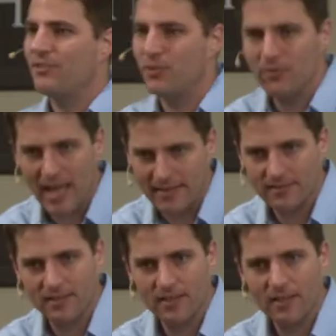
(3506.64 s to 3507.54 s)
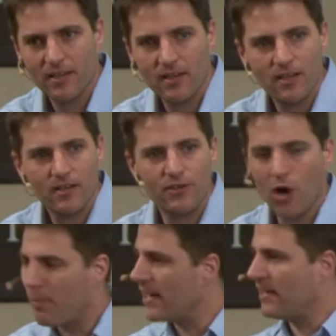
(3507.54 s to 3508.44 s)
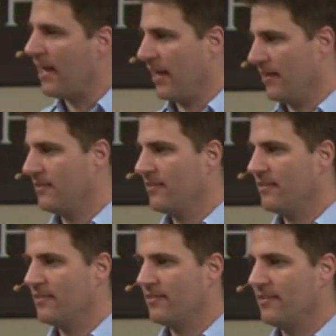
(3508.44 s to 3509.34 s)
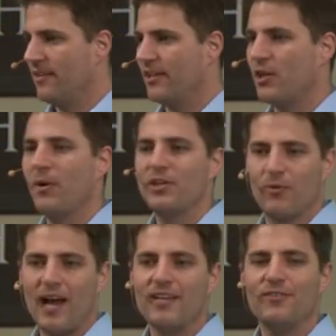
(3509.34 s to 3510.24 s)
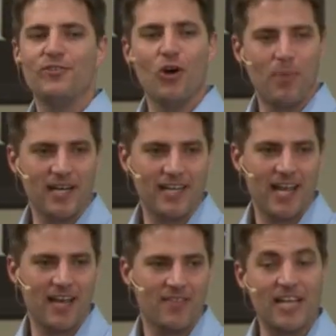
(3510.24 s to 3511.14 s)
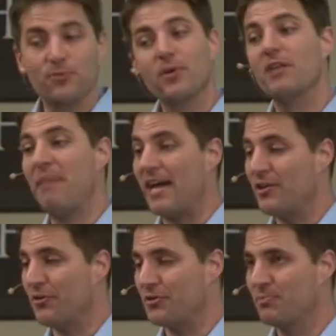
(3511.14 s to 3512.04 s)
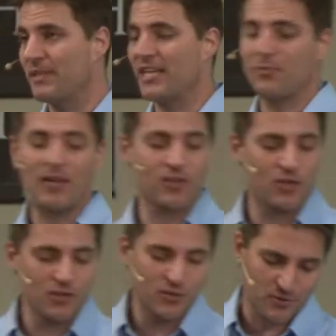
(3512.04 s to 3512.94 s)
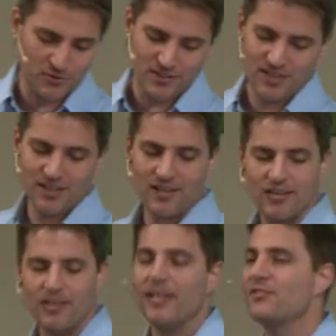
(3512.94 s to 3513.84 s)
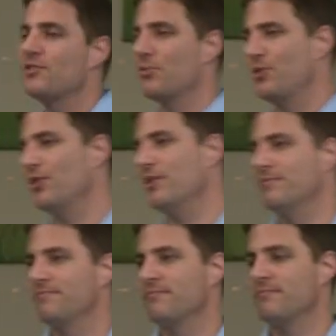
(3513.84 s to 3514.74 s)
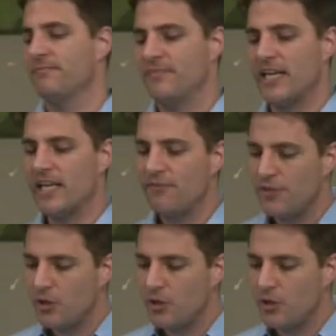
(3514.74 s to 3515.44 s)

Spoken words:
do that. Nobody can. You know what? You're right. Nobody can. That's really bad news. But that's why the good news is so good. That if you